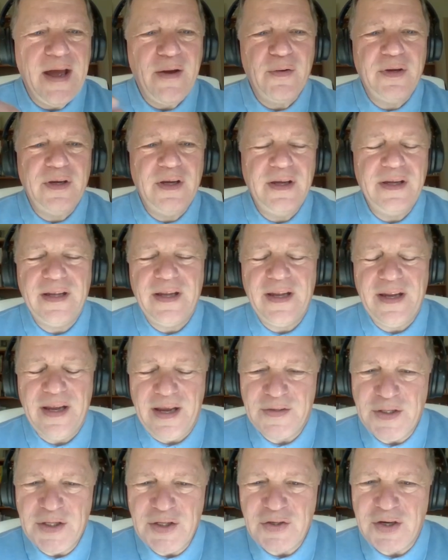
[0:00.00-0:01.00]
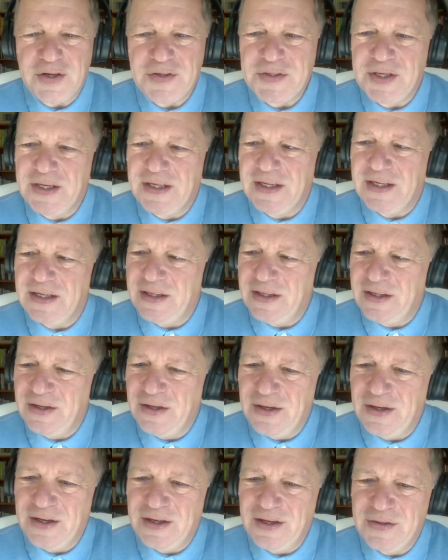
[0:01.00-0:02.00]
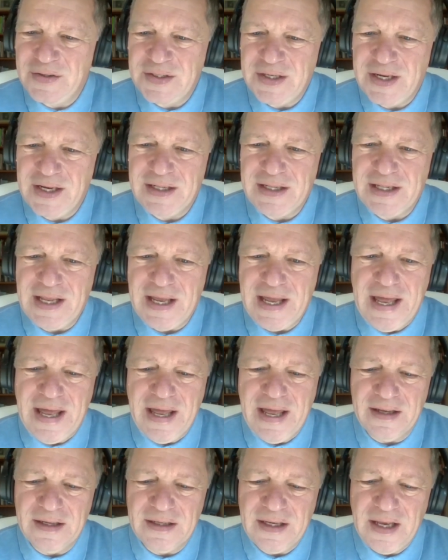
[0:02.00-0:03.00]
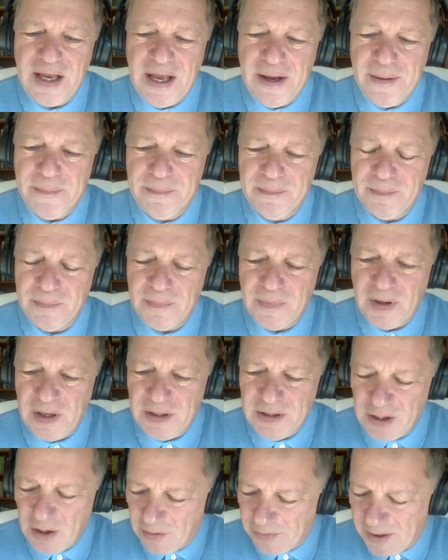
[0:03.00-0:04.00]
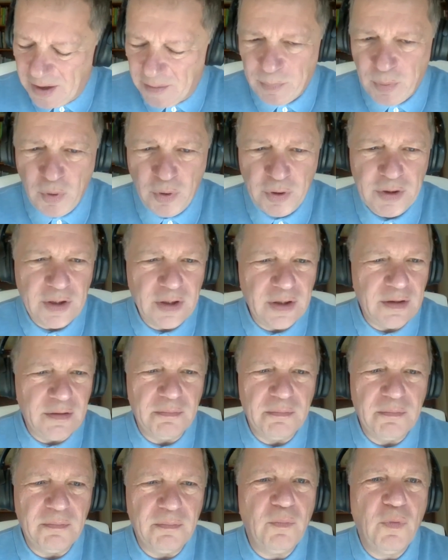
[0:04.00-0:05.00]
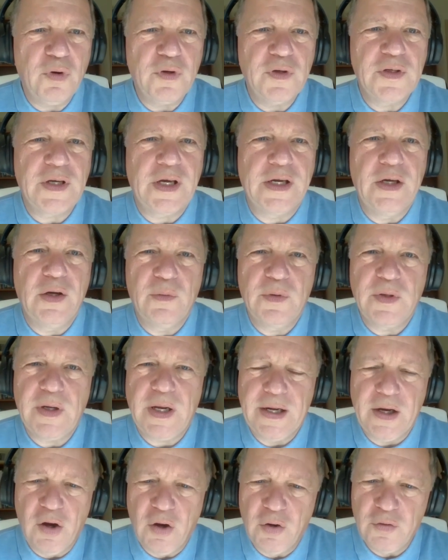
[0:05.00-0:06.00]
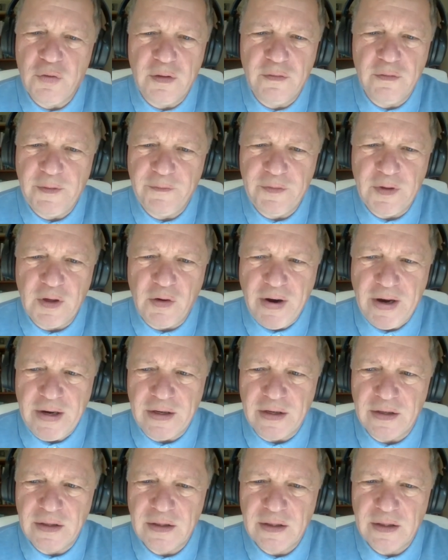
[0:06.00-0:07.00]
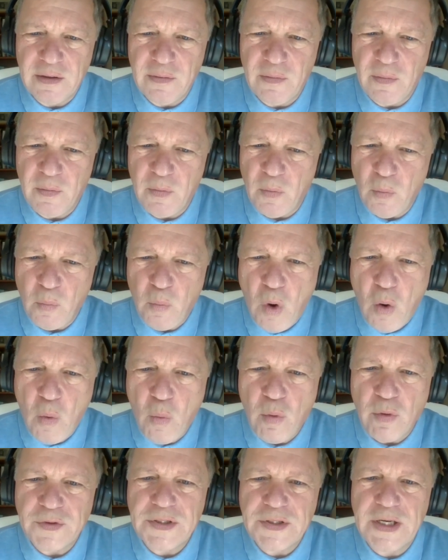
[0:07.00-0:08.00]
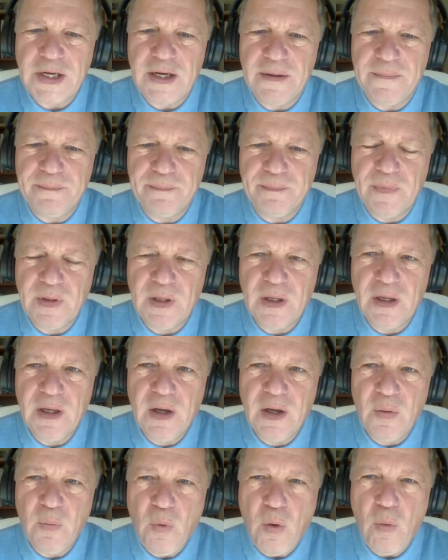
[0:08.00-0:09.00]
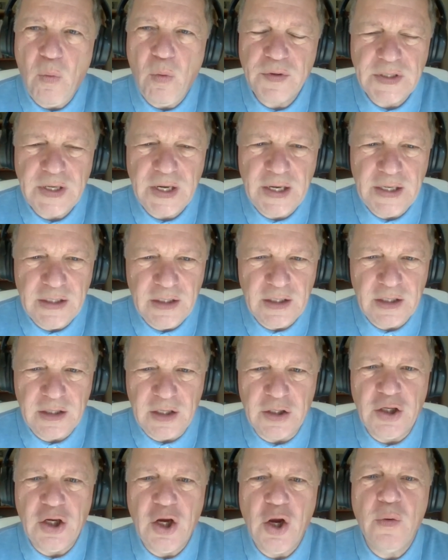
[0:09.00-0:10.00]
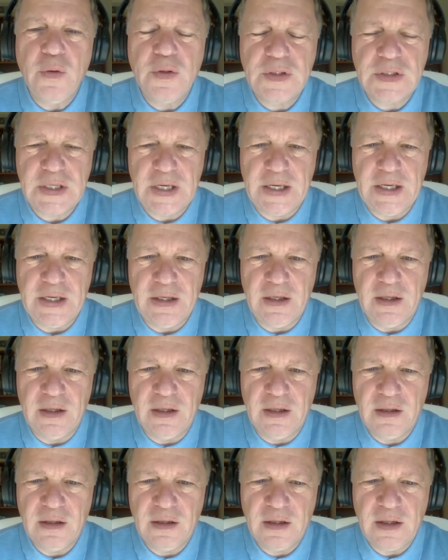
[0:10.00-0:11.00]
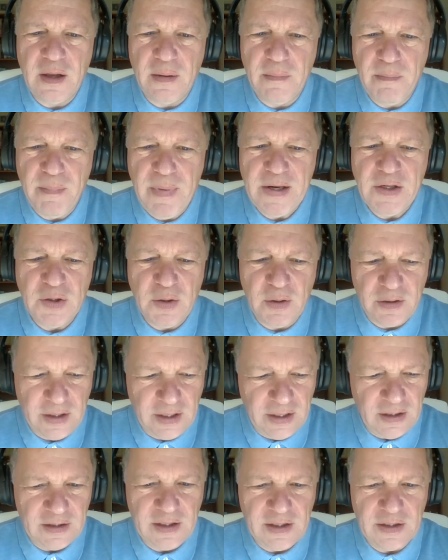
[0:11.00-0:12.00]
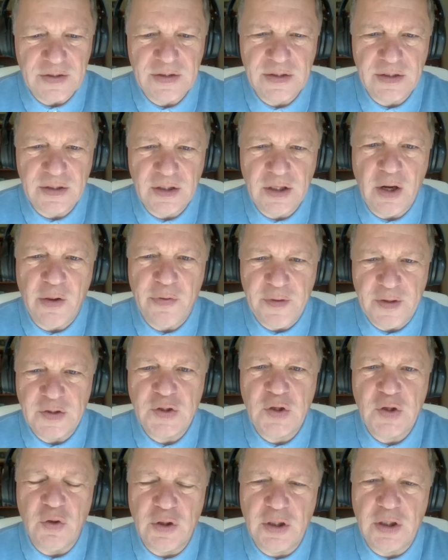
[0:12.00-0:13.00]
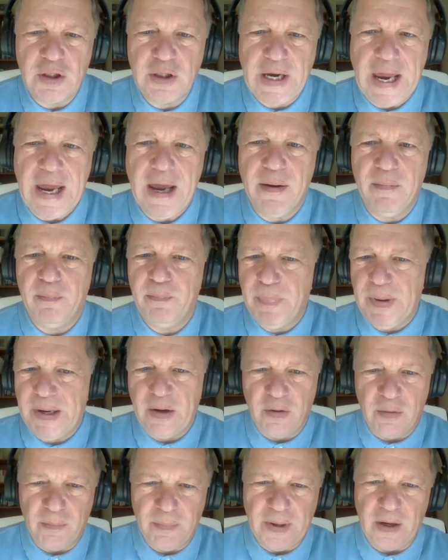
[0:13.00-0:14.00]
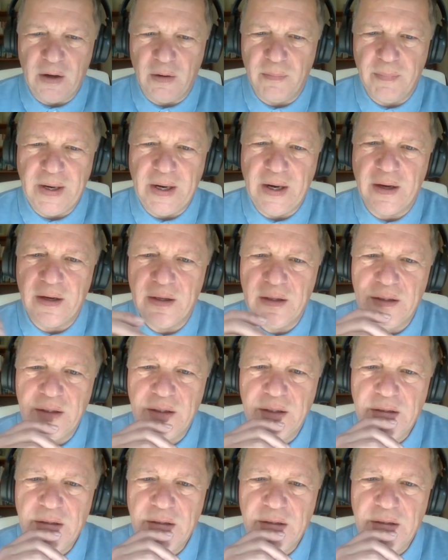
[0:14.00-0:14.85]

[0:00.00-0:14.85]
Now, it's interesting you said there, at that point, what do you say, you were selling 150 grand. What was it that you'd seen that made you think this could get bigger and bigger and bigger?